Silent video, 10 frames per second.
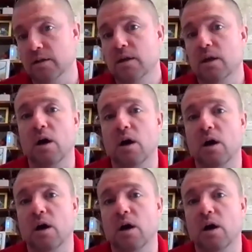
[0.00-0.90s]
A home
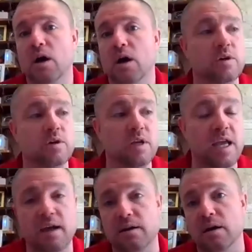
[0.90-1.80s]
energy audit, you can
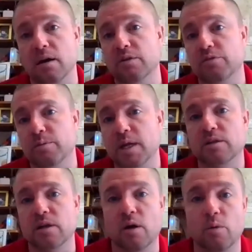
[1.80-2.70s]
get information on
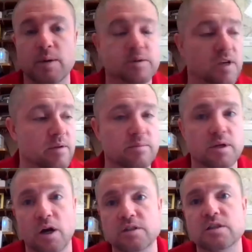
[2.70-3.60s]
our website,
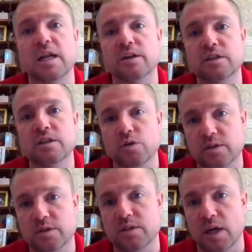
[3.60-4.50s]

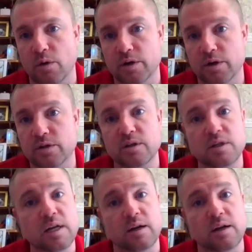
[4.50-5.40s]
HudsonEnergyChoices.org. You can
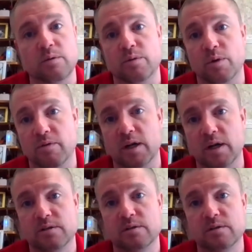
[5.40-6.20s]
connect with one of us